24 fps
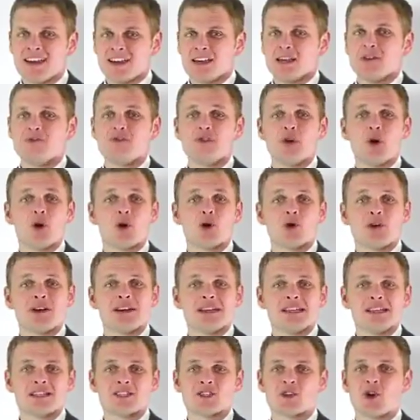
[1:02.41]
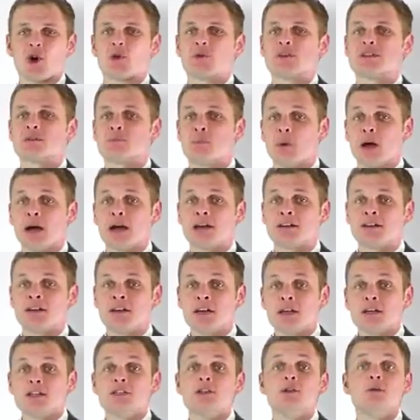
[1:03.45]
If your credit score is bad,
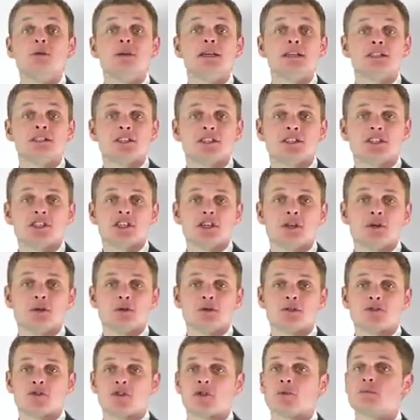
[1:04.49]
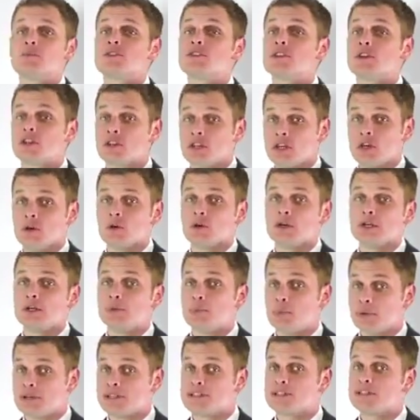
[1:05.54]
you need to choose from secured
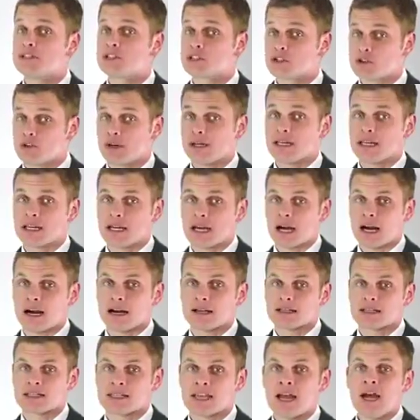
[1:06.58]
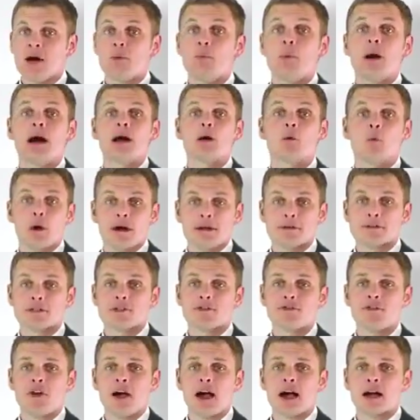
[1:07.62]
business credit cards by Wells
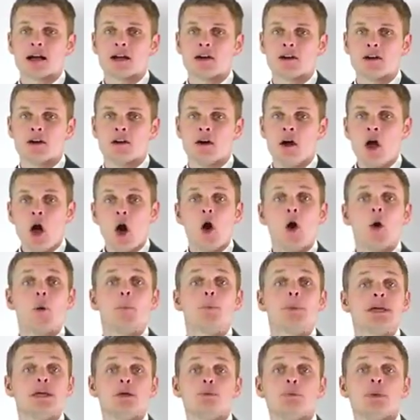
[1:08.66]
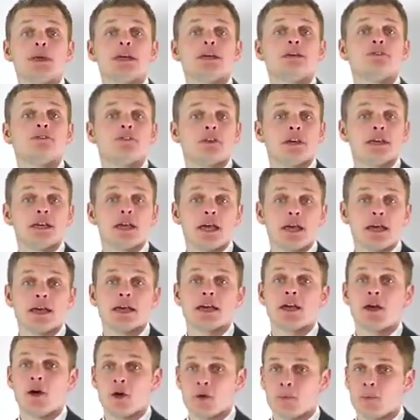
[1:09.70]
Fargo or
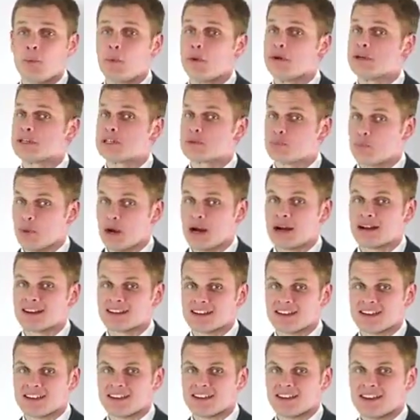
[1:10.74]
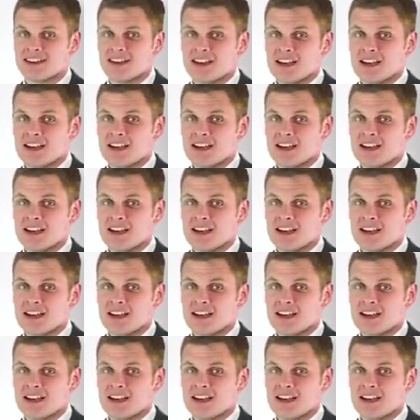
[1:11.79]
BBVA Compass Bank.